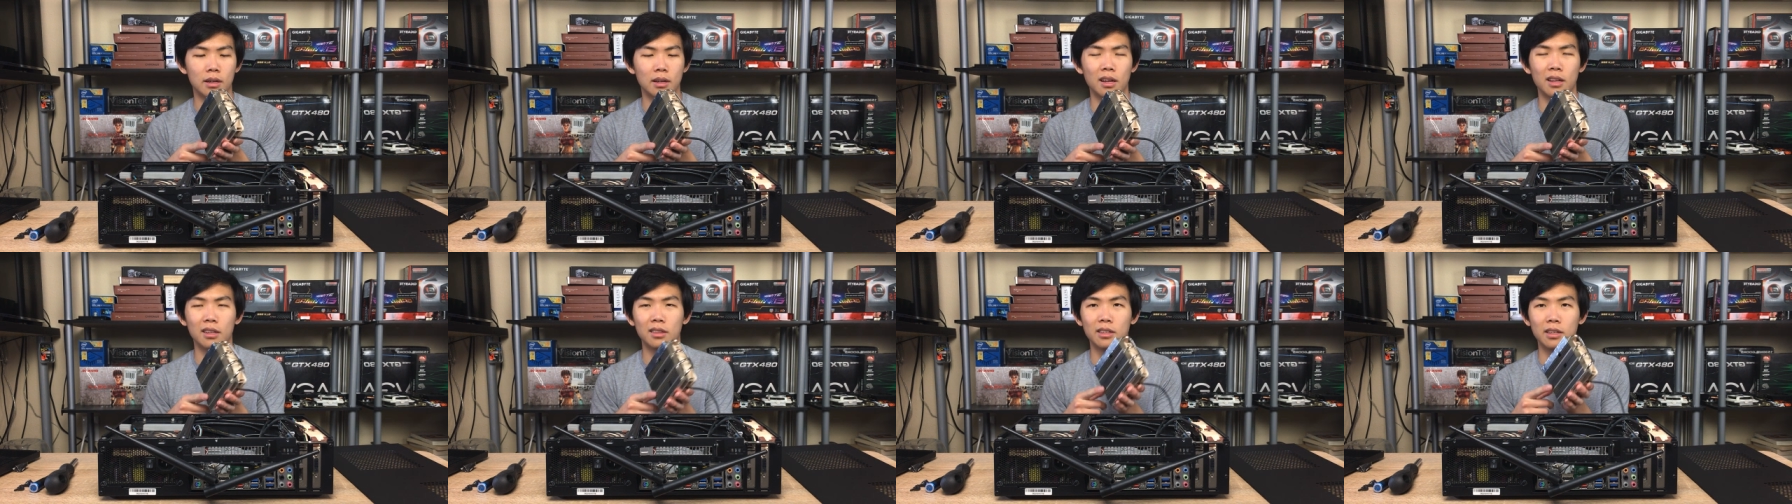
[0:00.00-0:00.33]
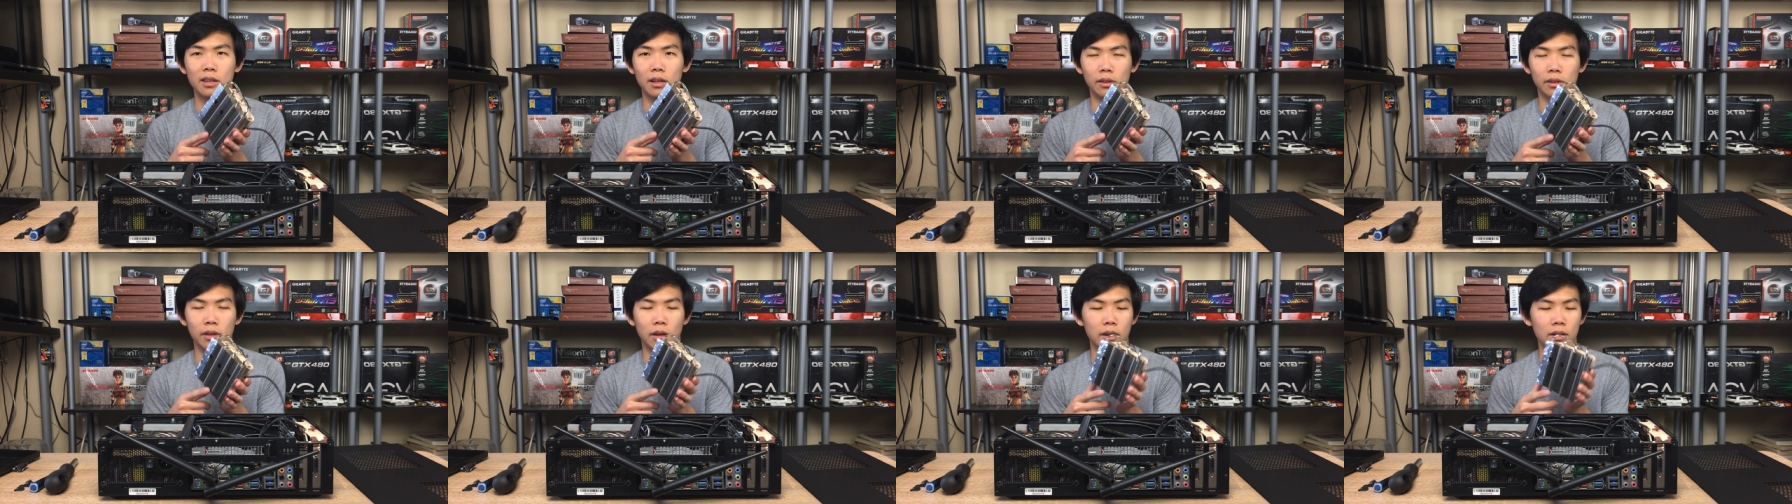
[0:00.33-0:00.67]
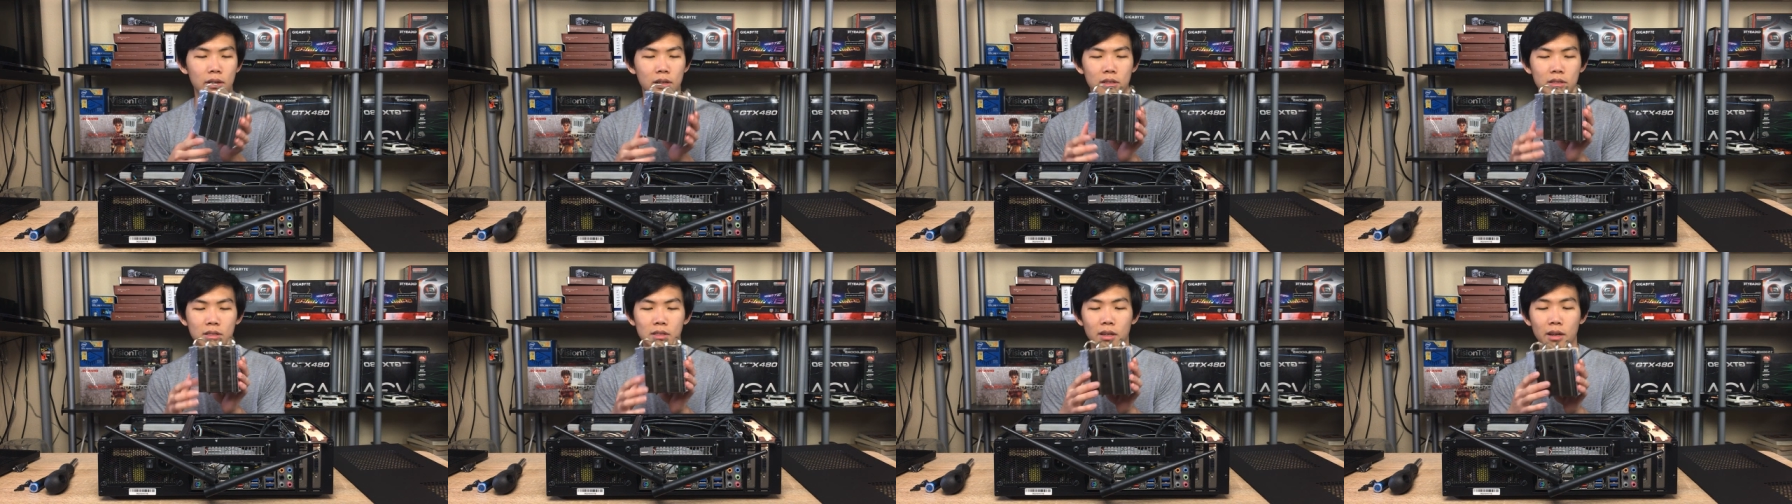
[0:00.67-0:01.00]
not the L
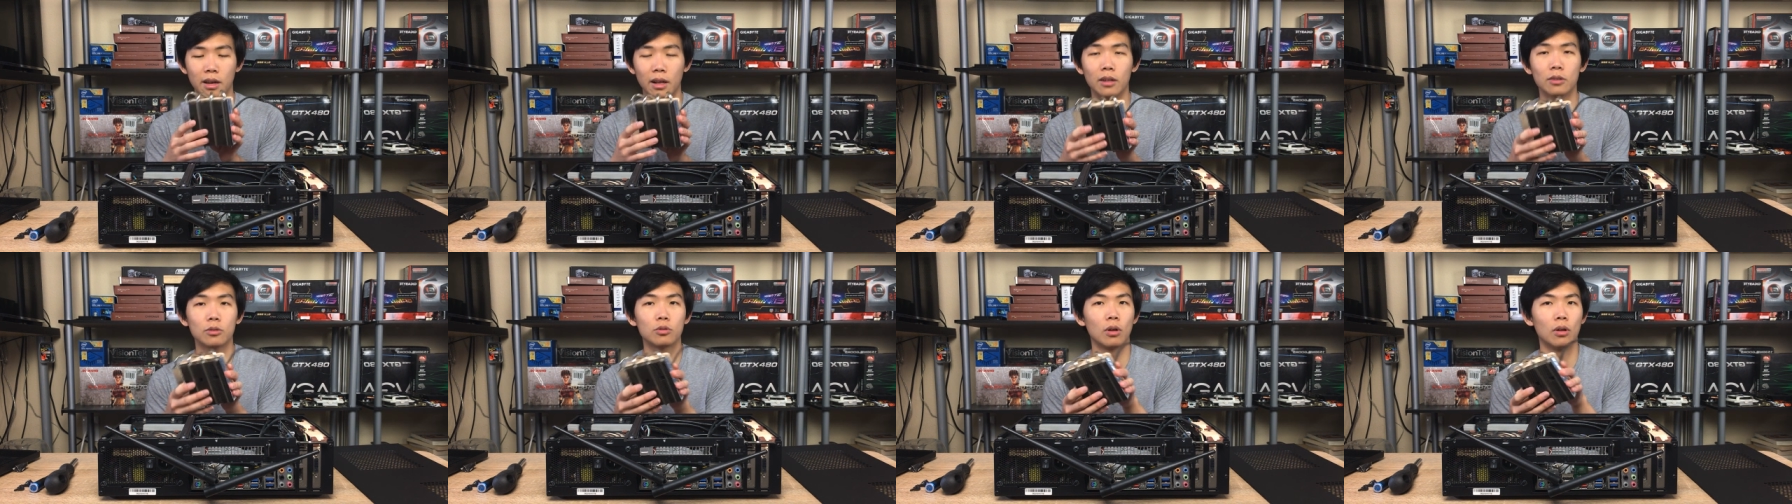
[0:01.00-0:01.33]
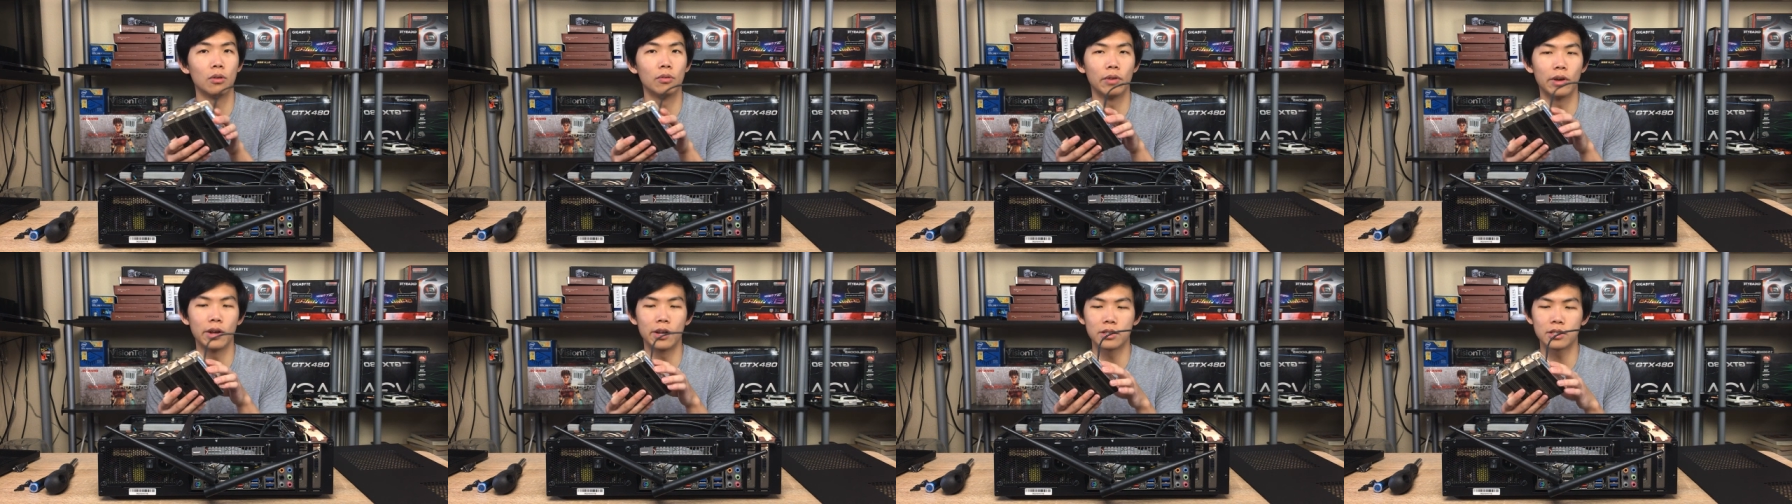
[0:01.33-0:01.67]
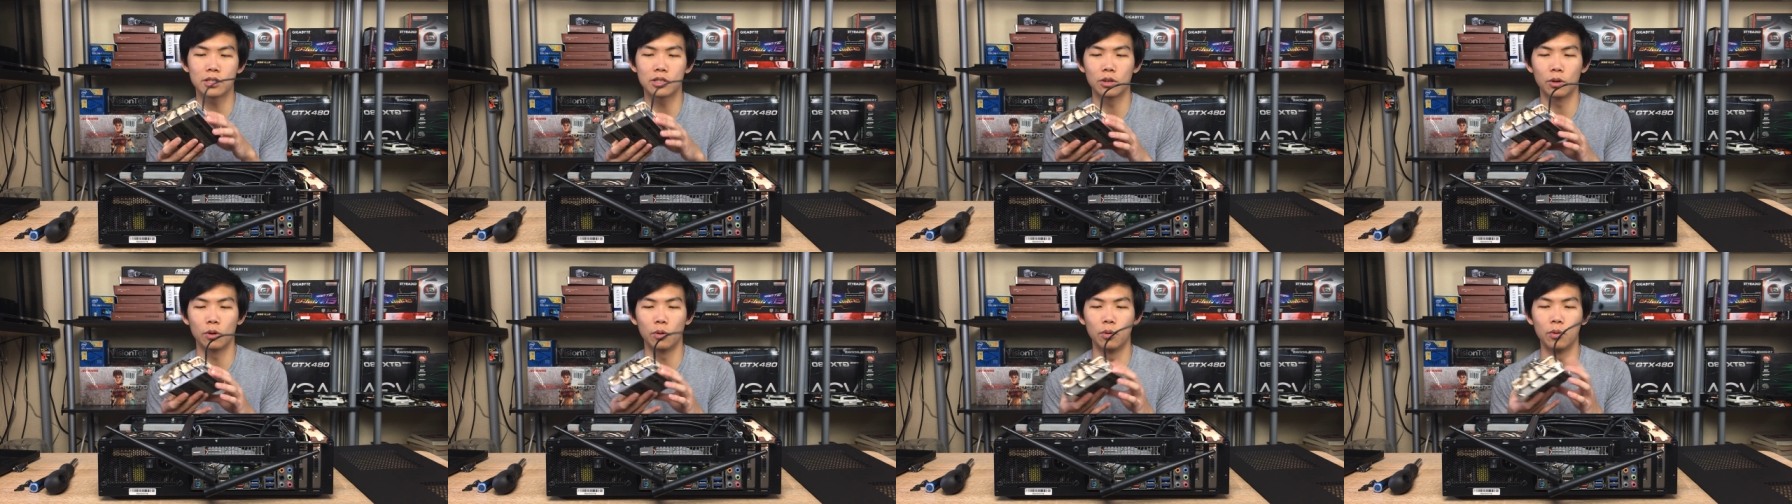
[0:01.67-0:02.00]
nine, it's the L twelve S,
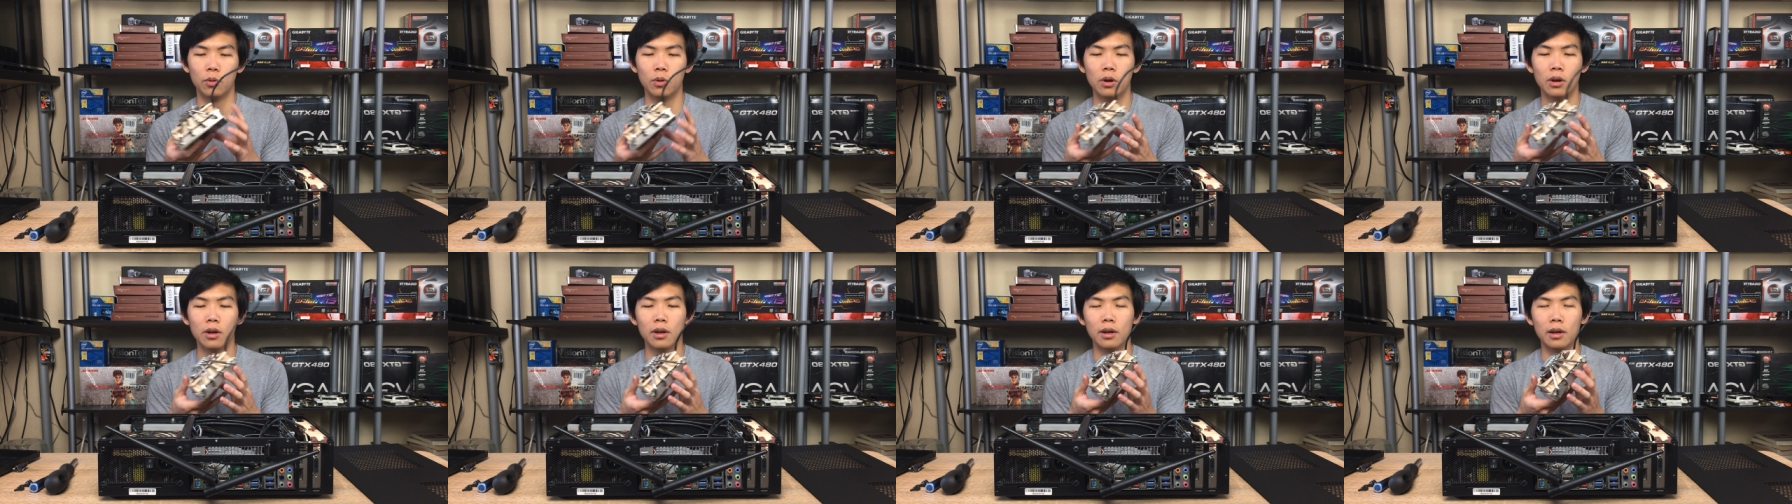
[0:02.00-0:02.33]
so